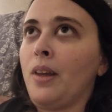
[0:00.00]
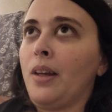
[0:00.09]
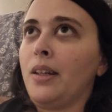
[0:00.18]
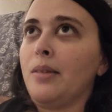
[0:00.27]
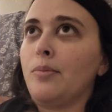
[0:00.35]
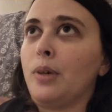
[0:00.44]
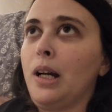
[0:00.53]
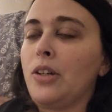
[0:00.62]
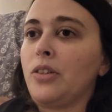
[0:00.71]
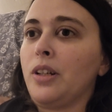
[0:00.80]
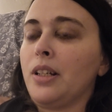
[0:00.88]
I keep
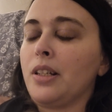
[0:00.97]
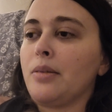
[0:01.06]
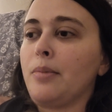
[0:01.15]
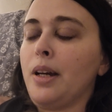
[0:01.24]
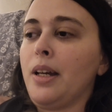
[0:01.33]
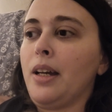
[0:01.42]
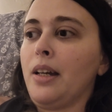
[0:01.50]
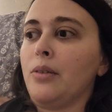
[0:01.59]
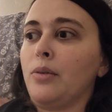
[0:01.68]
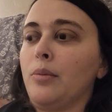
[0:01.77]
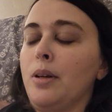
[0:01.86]
rationalizing in my
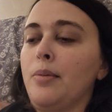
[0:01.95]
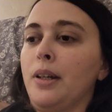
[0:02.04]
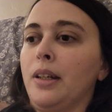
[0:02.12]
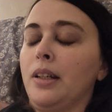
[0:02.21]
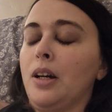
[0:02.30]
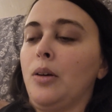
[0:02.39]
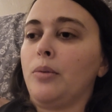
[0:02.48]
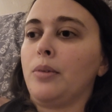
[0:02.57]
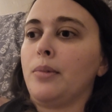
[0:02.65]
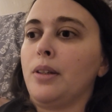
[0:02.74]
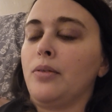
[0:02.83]
head, well, maybe I can help
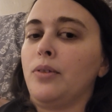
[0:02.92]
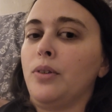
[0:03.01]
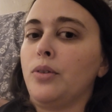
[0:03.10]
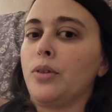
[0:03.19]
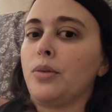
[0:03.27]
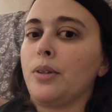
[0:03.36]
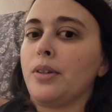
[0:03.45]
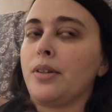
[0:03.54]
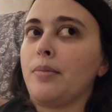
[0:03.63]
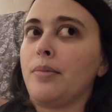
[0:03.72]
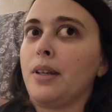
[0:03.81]
them in the future with
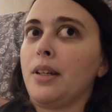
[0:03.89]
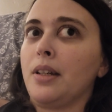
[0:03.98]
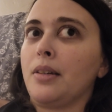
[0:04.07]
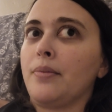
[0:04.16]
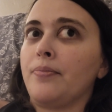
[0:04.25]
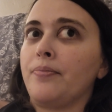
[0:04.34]
something.